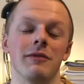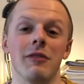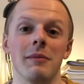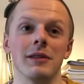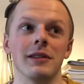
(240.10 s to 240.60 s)
I've
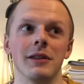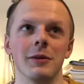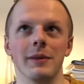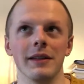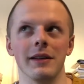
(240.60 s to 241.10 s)
rambled a
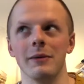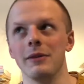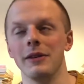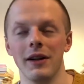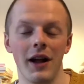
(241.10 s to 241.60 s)
little bit there,
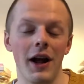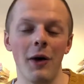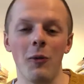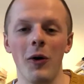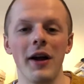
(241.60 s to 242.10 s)
but
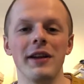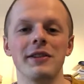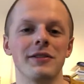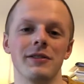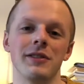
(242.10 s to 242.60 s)
what age
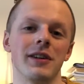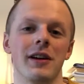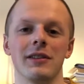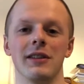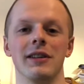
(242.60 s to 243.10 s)
should your
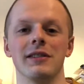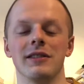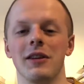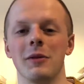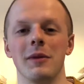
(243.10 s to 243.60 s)
child learn to
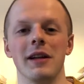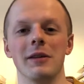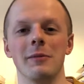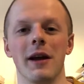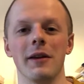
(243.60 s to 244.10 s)
start playing
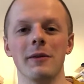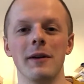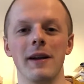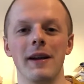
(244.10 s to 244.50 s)
the piano?